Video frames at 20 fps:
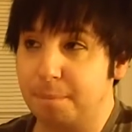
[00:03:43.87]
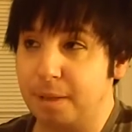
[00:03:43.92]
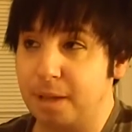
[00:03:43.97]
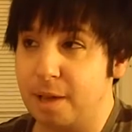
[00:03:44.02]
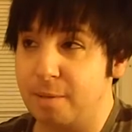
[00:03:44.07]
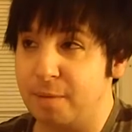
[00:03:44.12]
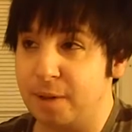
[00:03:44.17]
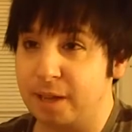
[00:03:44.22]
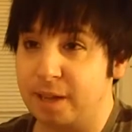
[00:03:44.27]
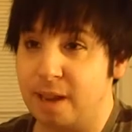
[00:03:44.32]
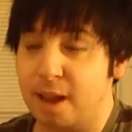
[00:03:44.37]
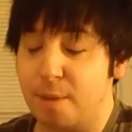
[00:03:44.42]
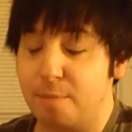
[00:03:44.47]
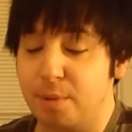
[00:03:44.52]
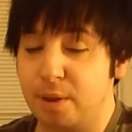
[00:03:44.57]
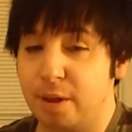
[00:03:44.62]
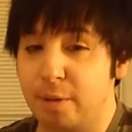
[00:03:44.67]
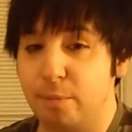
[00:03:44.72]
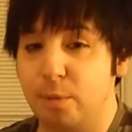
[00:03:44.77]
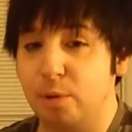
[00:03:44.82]
if I can't
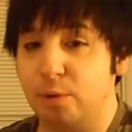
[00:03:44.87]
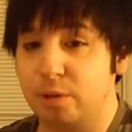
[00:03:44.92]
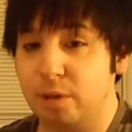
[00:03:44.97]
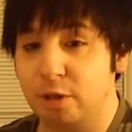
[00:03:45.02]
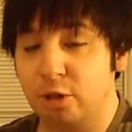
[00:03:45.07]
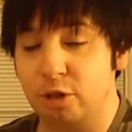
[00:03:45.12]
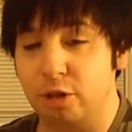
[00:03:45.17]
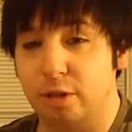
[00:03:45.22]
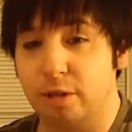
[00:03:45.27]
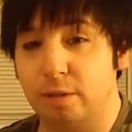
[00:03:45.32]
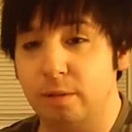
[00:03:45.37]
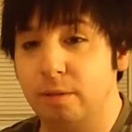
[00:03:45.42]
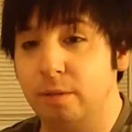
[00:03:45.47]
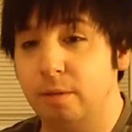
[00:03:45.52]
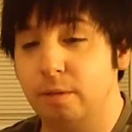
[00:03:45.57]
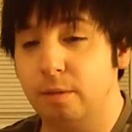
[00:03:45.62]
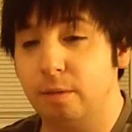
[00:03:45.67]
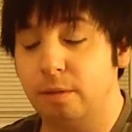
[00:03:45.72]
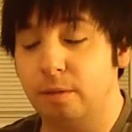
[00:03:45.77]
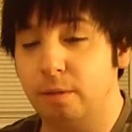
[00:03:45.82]
be a musician
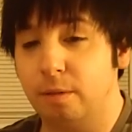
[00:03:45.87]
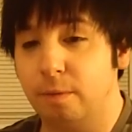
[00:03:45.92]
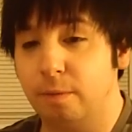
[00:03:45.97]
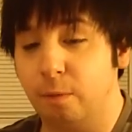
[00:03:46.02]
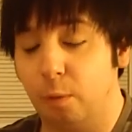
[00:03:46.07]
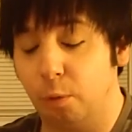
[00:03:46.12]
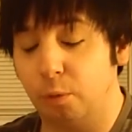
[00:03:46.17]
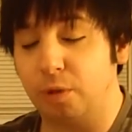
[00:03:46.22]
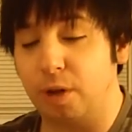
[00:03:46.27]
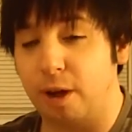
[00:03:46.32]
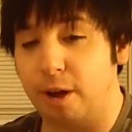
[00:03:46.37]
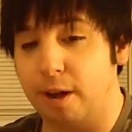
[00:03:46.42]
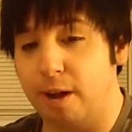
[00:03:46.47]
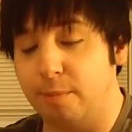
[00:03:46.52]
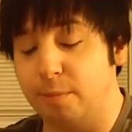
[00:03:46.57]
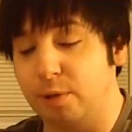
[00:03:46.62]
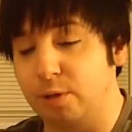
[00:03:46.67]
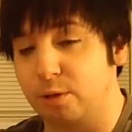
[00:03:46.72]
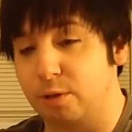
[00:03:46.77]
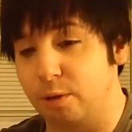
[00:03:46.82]

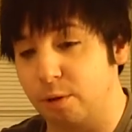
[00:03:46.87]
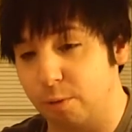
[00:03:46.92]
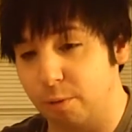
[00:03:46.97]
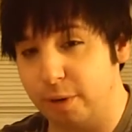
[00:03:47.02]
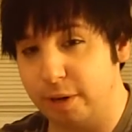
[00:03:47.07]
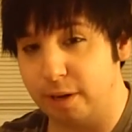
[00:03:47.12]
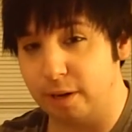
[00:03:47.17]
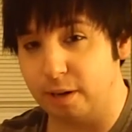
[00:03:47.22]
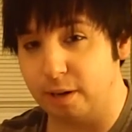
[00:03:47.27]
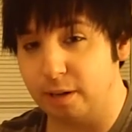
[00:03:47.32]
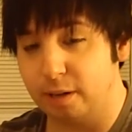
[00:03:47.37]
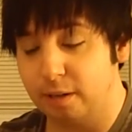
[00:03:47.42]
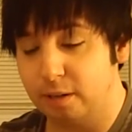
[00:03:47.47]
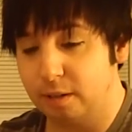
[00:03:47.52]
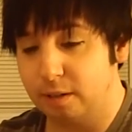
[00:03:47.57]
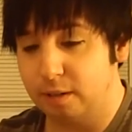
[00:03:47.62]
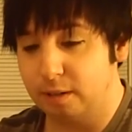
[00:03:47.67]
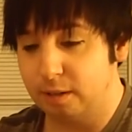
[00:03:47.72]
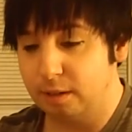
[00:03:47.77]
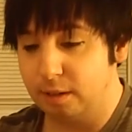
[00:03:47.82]
full-time as a career,
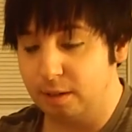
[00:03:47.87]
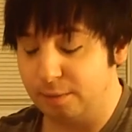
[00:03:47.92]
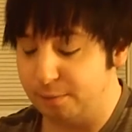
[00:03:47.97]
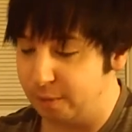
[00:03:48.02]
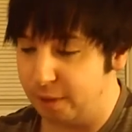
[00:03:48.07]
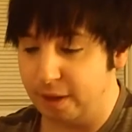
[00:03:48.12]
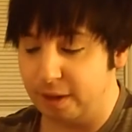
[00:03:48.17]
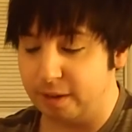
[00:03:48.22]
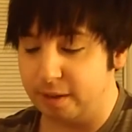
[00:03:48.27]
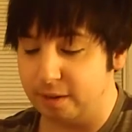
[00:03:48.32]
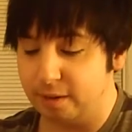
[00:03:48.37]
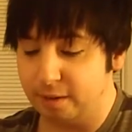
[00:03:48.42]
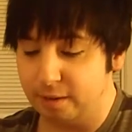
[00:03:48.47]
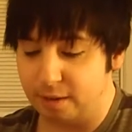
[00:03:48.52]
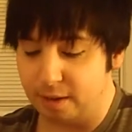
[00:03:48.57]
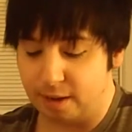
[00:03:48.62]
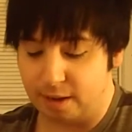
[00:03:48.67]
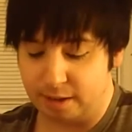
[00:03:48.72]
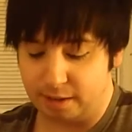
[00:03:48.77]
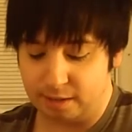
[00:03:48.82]
then
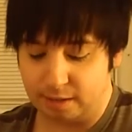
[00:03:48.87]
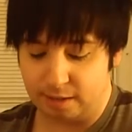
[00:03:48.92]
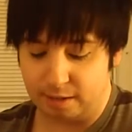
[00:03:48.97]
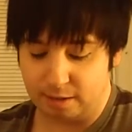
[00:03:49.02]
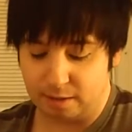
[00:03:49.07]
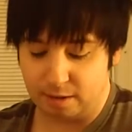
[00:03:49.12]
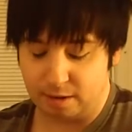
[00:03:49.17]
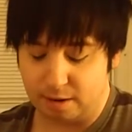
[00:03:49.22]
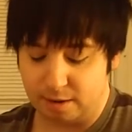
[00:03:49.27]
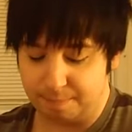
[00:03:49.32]
I can